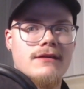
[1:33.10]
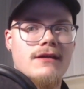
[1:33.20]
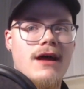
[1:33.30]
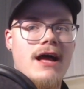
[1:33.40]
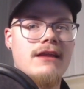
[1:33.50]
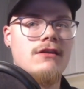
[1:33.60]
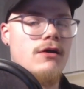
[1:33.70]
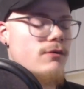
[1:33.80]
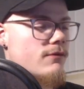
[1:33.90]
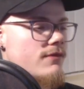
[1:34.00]
I
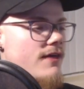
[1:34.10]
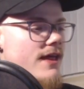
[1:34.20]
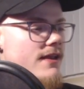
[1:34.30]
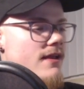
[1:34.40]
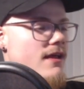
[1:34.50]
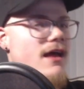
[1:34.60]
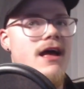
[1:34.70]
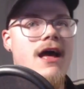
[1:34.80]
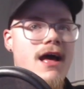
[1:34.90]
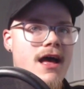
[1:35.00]
know that
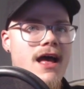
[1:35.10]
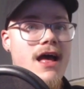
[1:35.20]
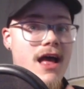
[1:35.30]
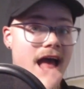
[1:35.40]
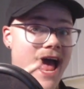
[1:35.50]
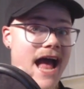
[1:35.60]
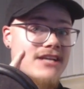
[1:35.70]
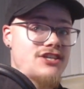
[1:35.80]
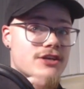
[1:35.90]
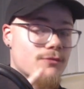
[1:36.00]

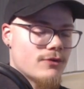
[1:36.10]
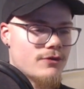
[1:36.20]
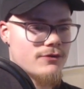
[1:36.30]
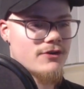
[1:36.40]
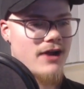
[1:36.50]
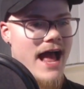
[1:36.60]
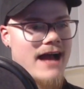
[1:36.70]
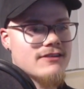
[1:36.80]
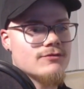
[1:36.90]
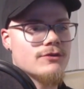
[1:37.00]
hatchet wound or
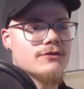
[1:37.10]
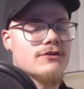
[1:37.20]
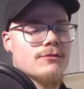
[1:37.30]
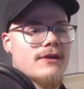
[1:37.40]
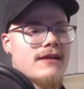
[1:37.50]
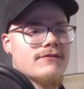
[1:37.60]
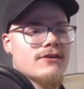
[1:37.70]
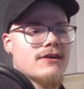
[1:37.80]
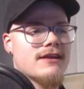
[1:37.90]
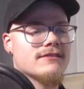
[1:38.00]
axe wound or
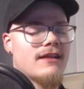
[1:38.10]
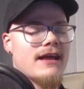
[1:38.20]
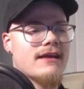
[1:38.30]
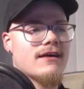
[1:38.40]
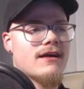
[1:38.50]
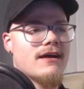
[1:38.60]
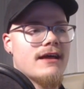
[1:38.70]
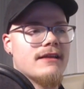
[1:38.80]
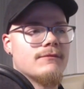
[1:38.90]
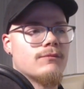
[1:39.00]
whatever is, like,
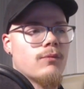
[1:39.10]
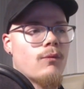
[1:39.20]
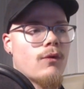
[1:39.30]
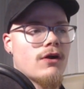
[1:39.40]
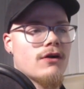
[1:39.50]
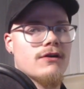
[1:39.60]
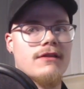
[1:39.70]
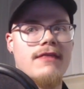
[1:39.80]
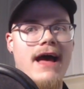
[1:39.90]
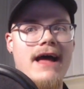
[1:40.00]
a word
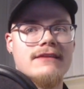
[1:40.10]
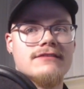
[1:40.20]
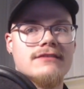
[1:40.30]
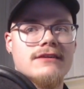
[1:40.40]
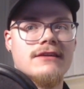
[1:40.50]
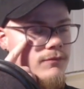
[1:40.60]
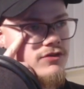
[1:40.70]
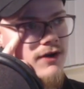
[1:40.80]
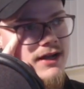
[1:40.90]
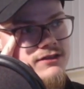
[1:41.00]
that
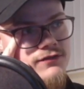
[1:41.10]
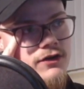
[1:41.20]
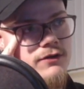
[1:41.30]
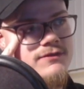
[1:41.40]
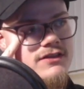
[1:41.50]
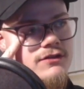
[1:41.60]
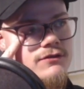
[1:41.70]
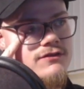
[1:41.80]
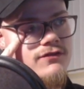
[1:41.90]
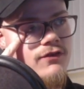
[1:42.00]
transphobes
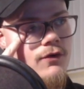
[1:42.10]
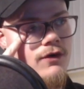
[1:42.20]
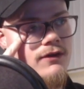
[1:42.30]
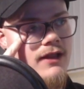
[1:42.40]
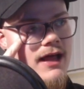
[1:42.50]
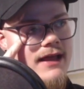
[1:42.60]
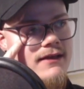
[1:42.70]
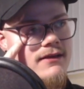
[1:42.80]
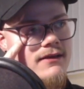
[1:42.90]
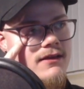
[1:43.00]
use for,
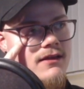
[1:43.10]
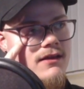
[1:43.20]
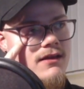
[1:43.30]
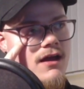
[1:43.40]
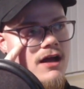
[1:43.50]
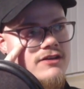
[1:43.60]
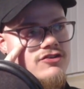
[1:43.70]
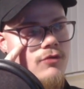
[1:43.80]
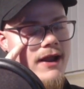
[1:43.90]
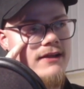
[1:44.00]
like, a
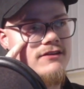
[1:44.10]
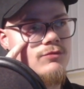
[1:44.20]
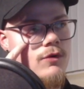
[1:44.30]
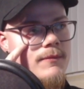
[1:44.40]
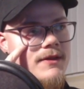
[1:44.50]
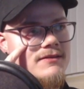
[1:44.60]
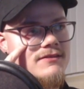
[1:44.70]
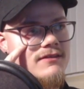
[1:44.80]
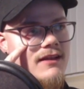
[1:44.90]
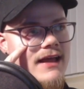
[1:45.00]
trans
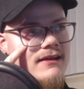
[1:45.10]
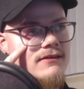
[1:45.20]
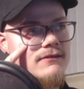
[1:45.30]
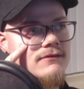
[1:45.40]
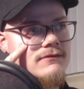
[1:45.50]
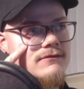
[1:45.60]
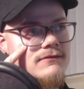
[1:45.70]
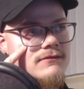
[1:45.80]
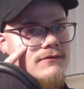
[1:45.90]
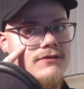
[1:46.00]
woman's, like,
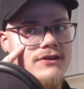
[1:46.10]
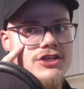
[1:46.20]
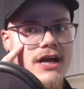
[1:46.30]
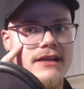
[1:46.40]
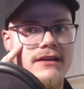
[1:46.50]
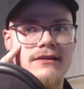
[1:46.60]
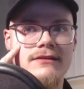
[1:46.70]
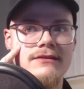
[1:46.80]
vagina.